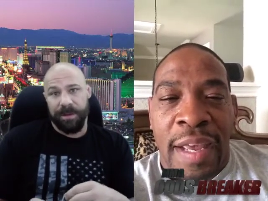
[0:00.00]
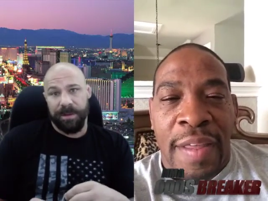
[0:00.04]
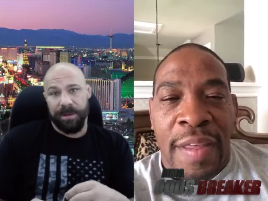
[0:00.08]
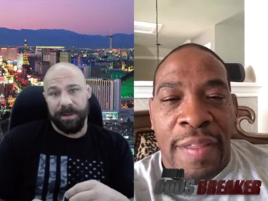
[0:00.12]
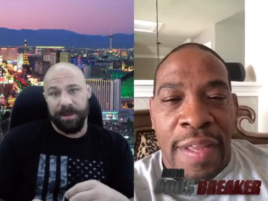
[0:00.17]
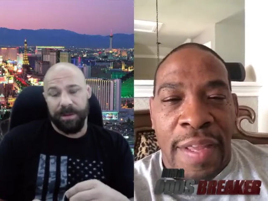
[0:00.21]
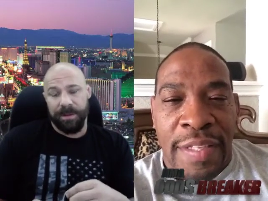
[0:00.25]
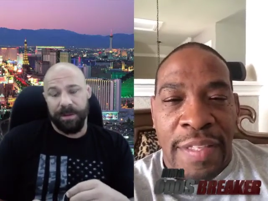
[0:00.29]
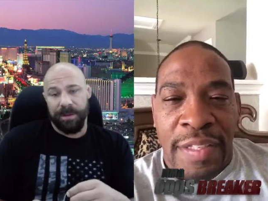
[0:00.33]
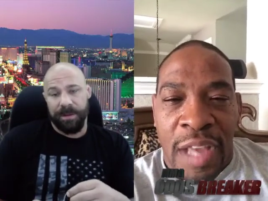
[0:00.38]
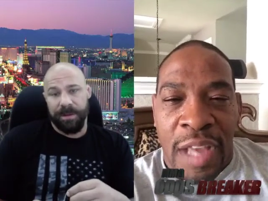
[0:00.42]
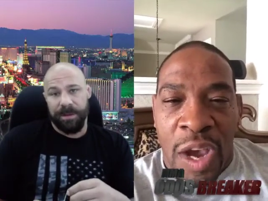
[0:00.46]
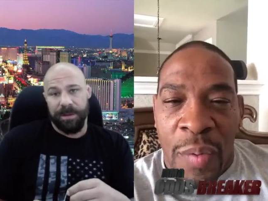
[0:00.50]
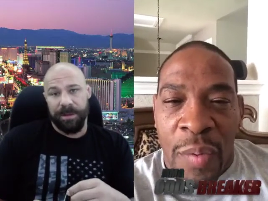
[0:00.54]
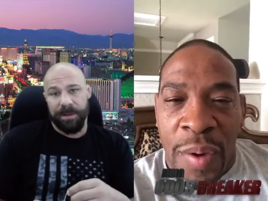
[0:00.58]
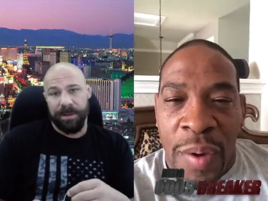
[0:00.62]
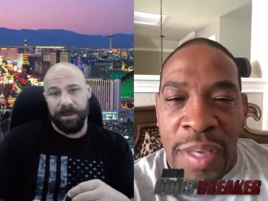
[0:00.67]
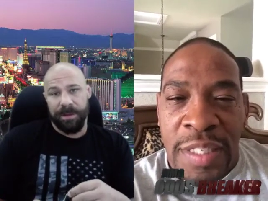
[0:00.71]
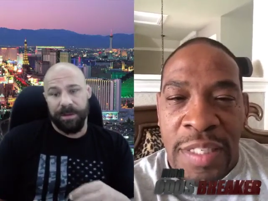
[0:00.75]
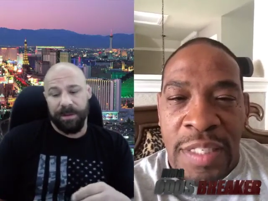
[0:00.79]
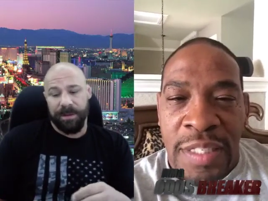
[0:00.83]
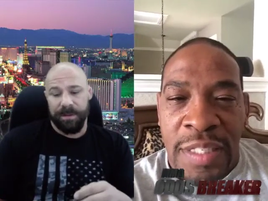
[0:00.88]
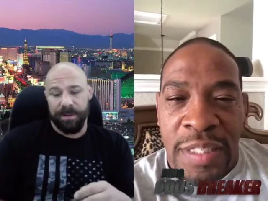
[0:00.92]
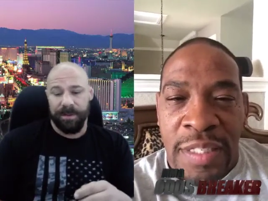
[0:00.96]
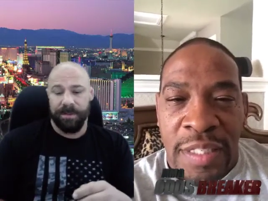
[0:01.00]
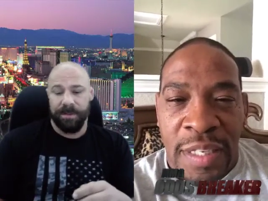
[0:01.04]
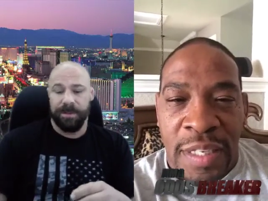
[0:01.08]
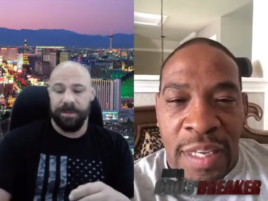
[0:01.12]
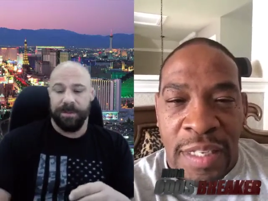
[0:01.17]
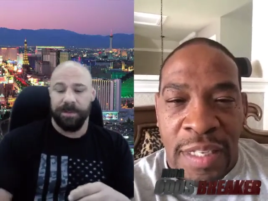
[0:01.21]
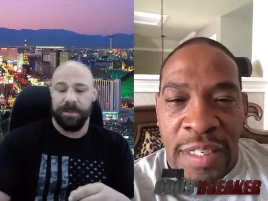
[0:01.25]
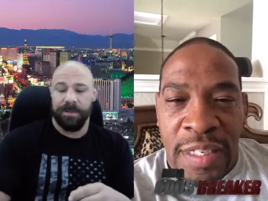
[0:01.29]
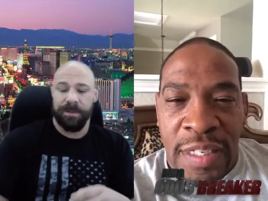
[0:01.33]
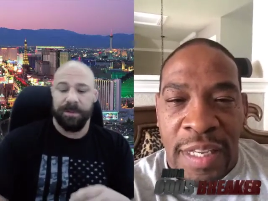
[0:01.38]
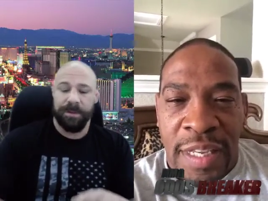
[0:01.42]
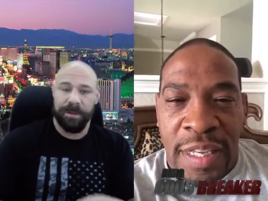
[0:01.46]
Speaker 1: That's always an,
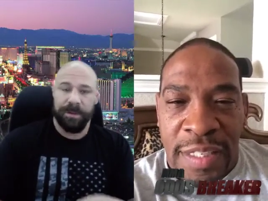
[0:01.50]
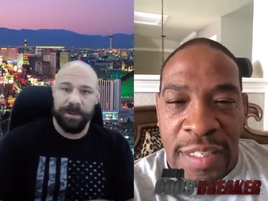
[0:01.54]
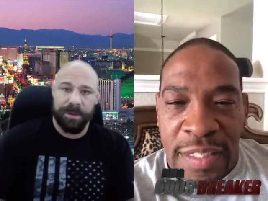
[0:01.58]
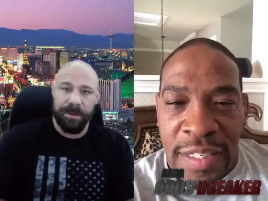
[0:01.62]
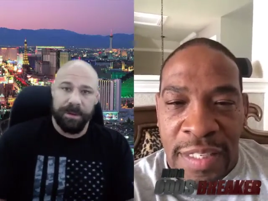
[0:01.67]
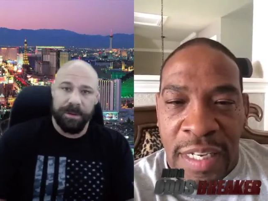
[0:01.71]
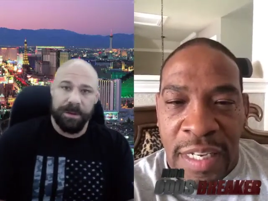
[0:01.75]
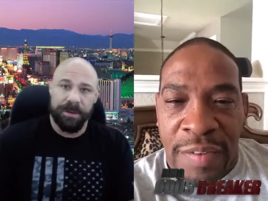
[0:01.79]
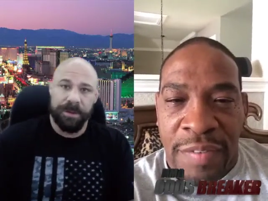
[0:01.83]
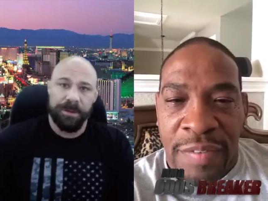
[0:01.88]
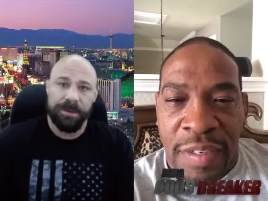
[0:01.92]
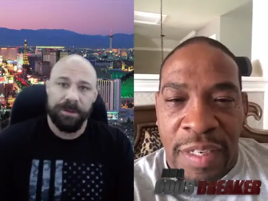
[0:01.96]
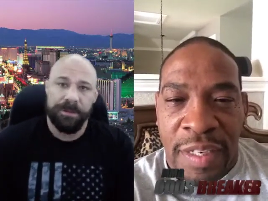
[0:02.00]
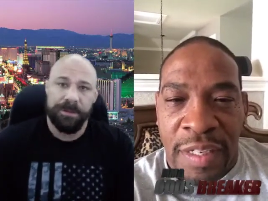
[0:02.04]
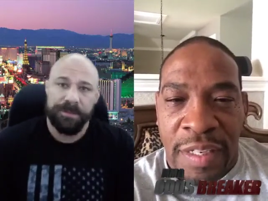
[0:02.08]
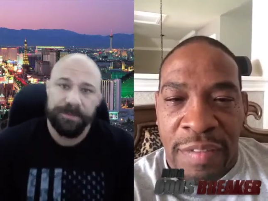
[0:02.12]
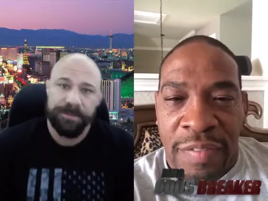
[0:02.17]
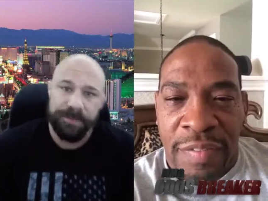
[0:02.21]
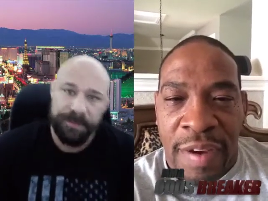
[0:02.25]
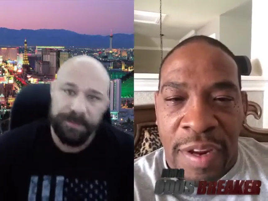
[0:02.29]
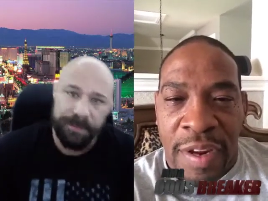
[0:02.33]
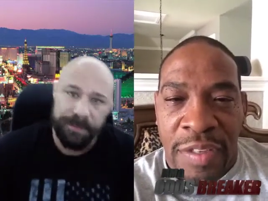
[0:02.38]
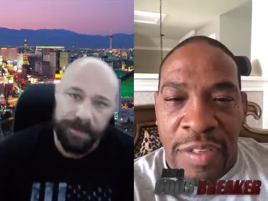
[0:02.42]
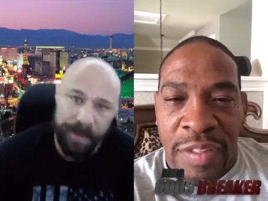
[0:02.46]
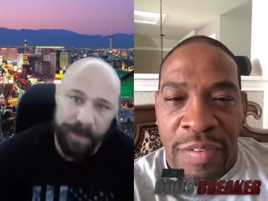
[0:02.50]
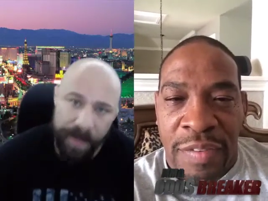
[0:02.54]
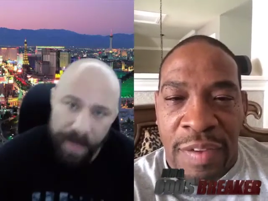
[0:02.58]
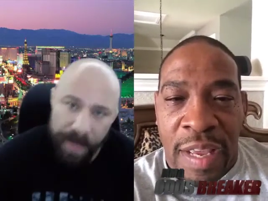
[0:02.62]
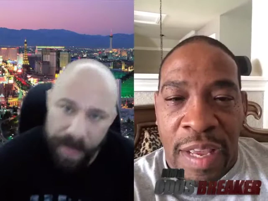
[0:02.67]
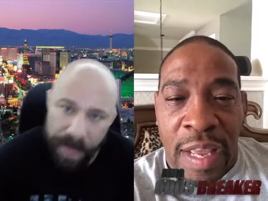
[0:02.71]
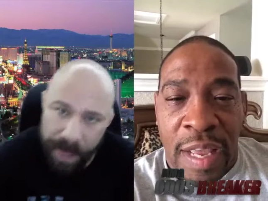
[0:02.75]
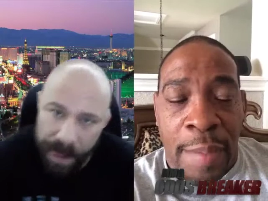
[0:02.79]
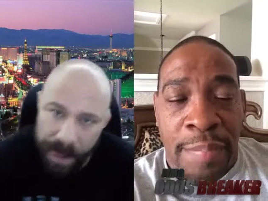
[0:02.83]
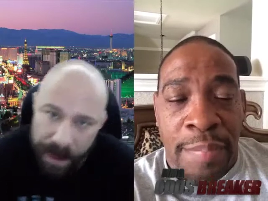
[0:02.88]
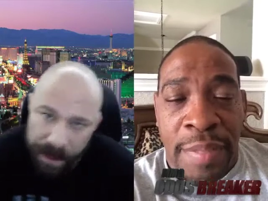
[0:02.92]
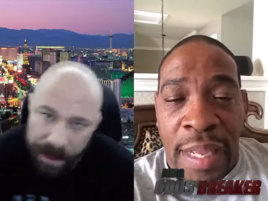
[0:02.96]
an incentive to get fighters.
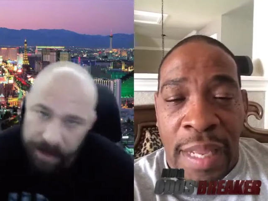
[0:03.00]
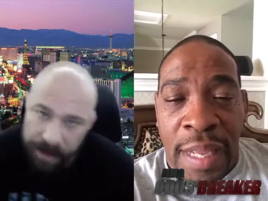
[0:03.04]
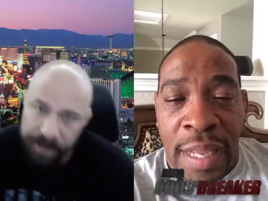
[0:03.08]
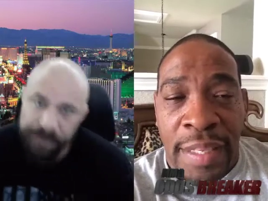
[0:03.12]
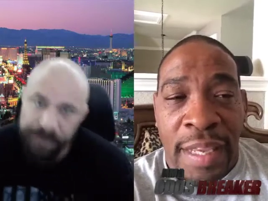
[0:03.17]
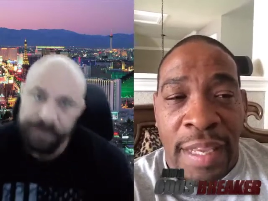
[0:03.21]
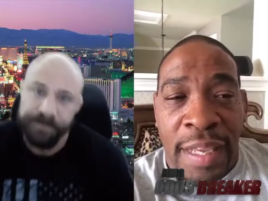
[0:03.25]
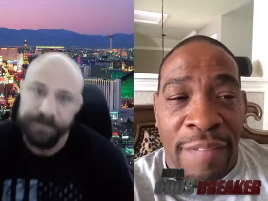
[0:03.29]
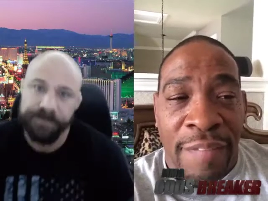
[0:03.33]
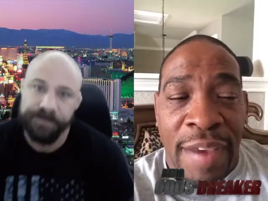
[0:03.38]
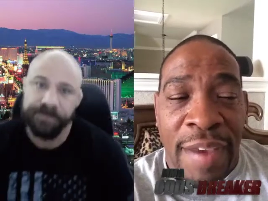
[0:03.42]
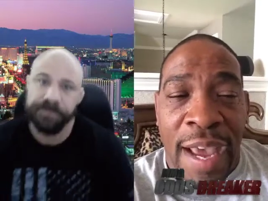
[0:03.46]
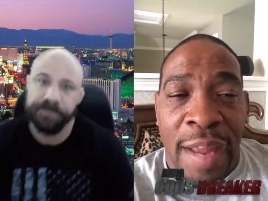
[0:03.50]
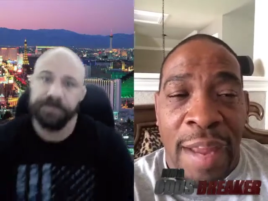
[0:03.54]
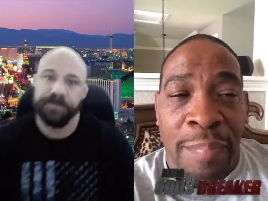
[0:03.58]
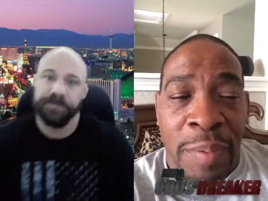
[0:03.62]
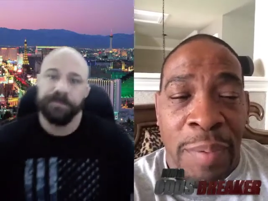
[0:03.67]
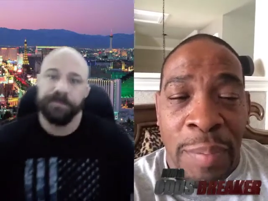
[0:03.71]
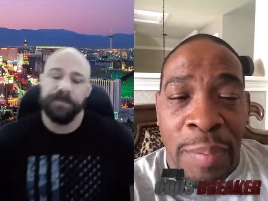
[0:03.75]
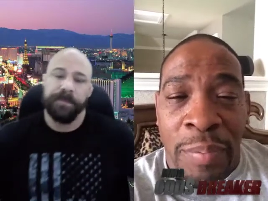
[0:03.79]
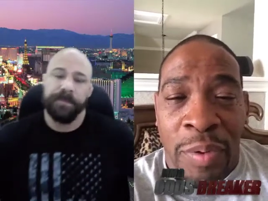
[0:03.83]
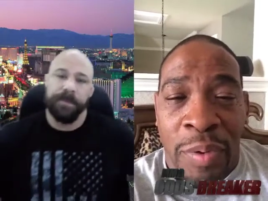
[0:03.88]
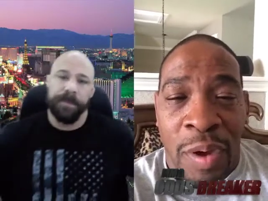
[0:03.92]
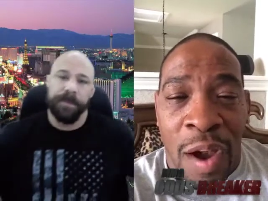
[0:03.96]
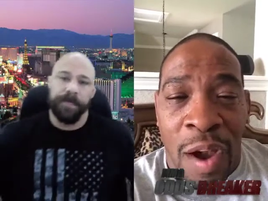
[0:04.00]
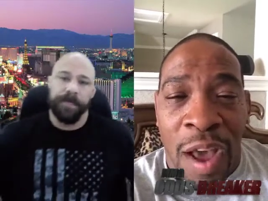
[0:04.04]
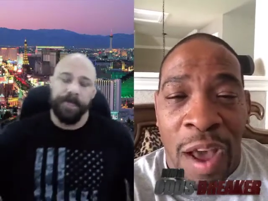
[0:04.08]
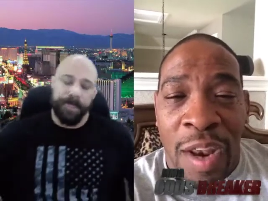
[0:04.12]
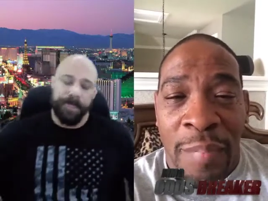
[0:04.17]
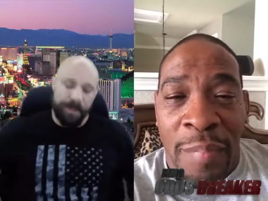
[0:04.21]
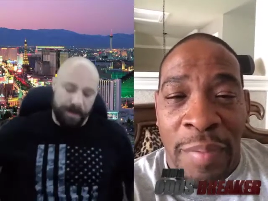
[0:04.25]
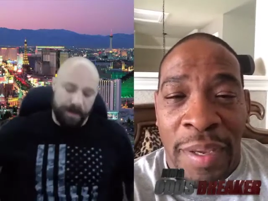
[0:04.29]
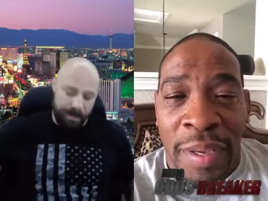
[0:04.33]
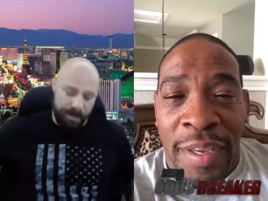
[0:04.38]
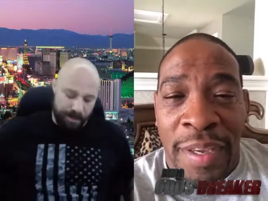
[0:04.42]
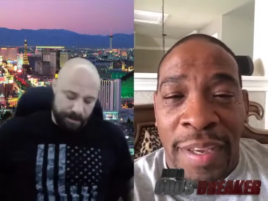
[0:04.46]
I'm telling you, I've got people
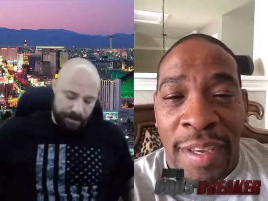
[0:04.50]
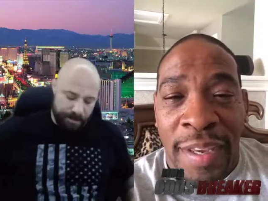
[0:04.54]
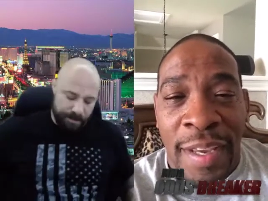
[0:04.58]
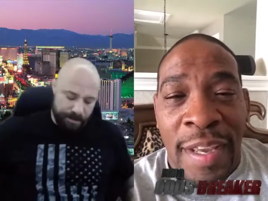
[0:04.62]
calling me